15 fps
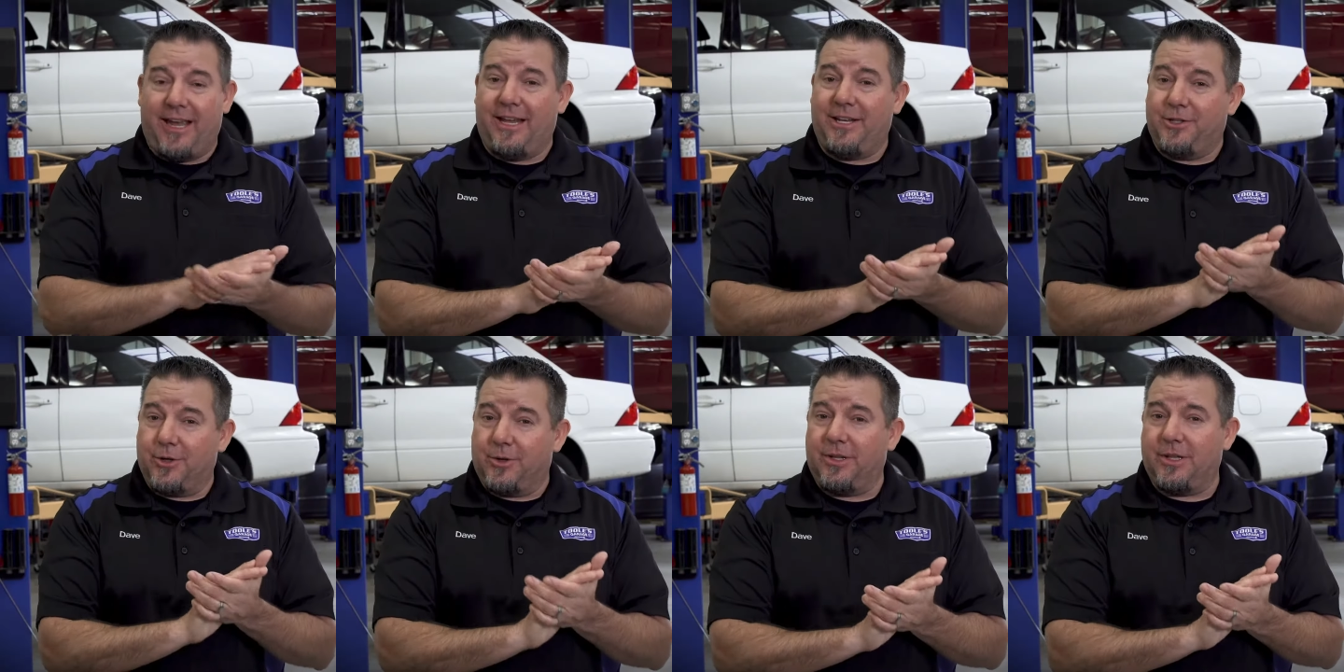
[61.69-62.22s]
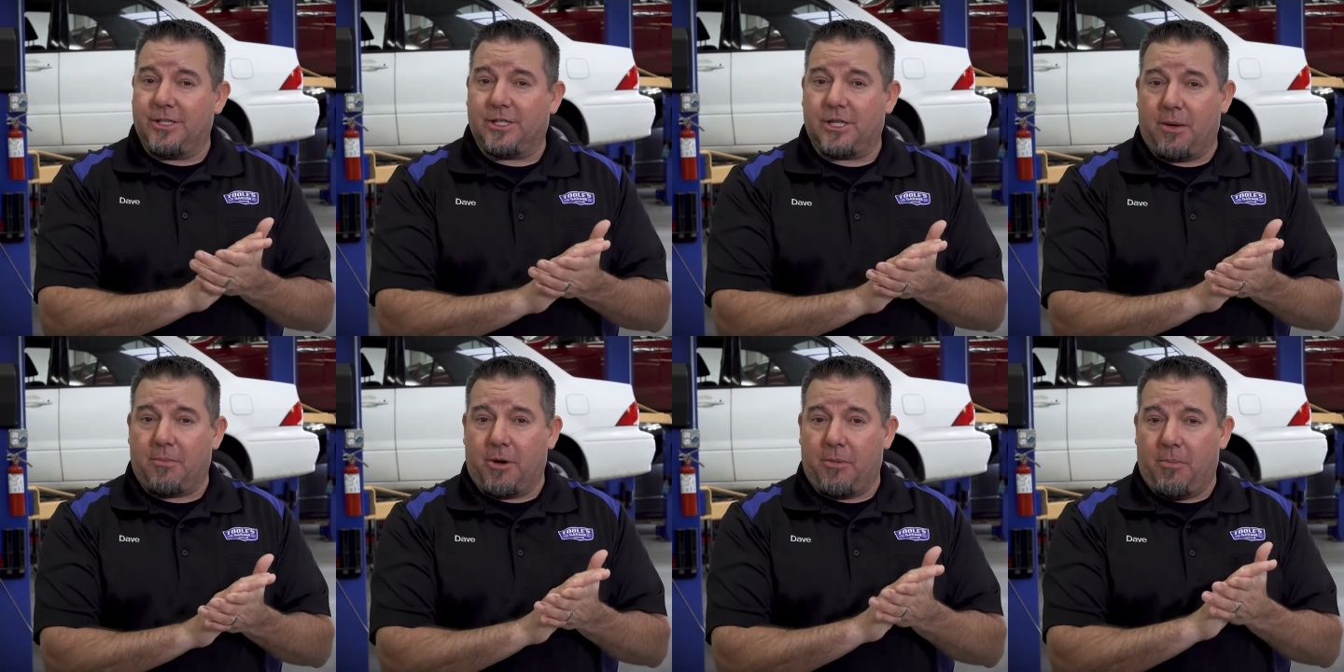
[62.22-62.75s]
And during the
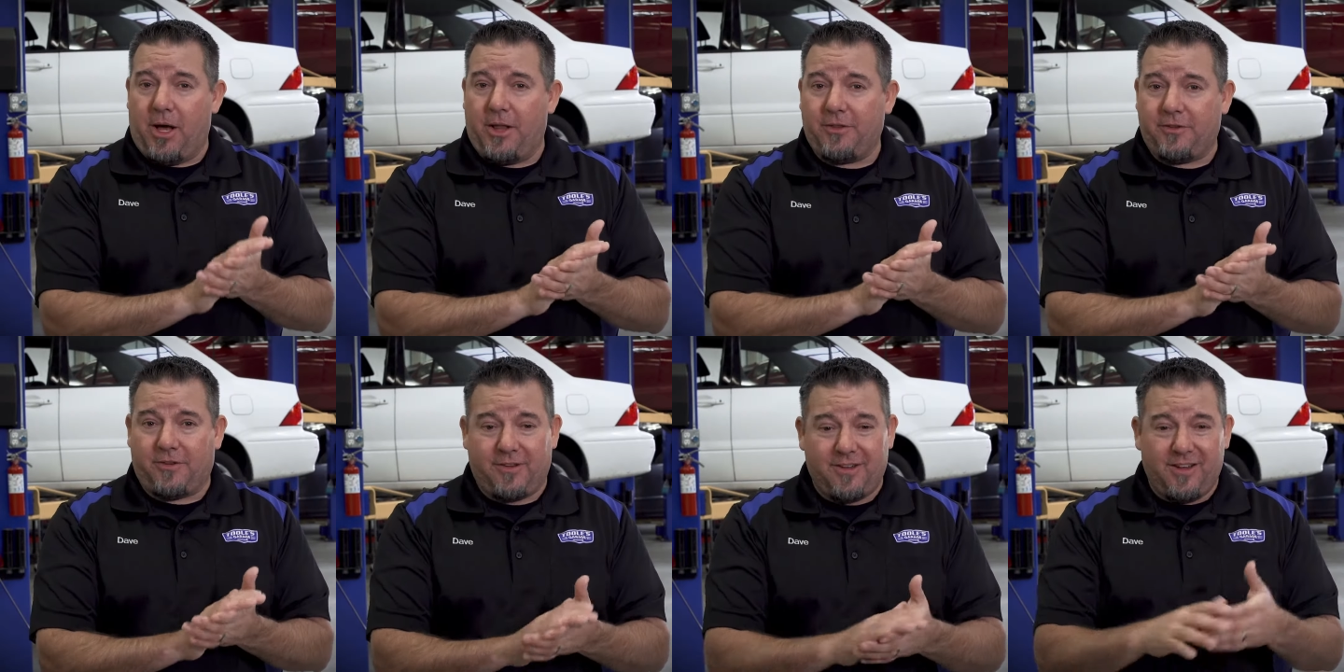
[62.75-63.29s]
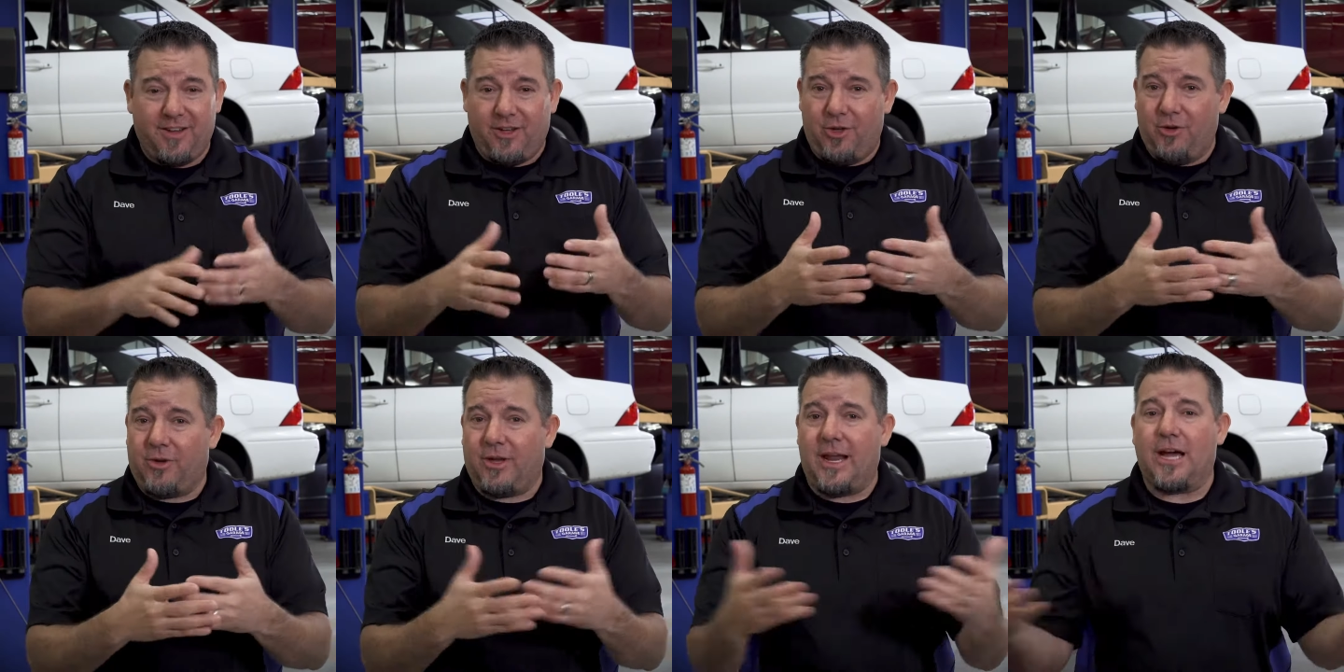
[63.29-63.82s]
summer months,
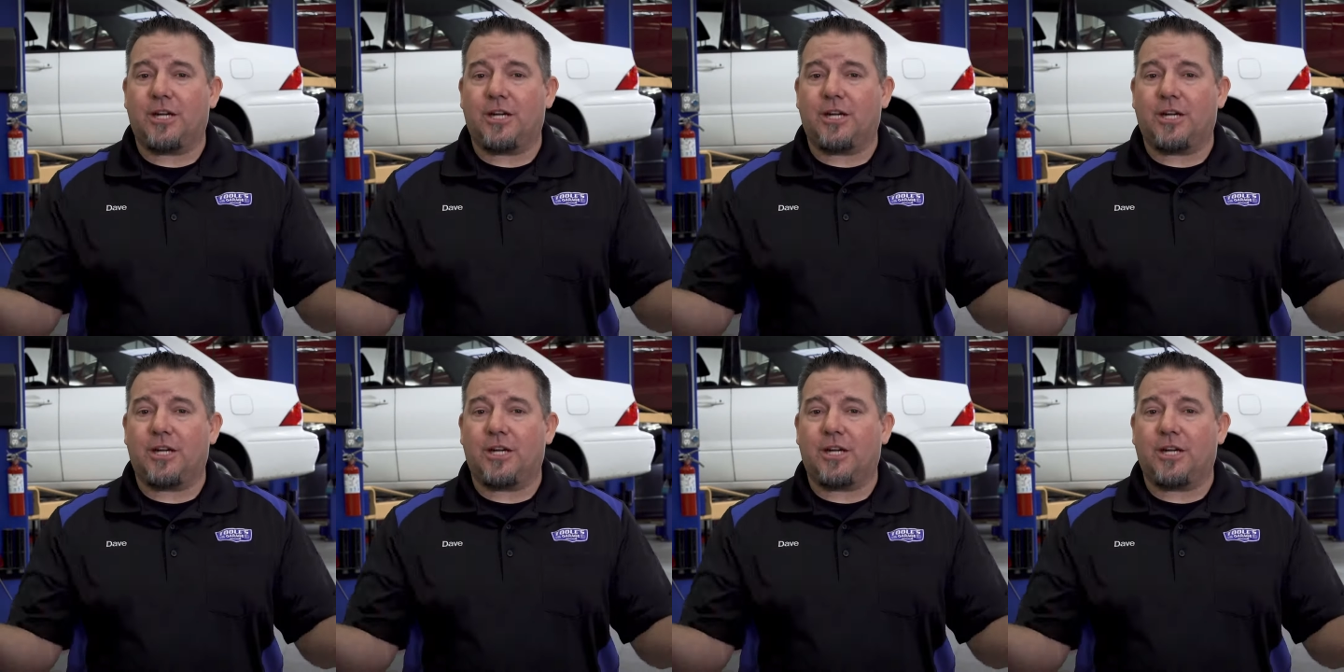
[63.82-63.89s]
you can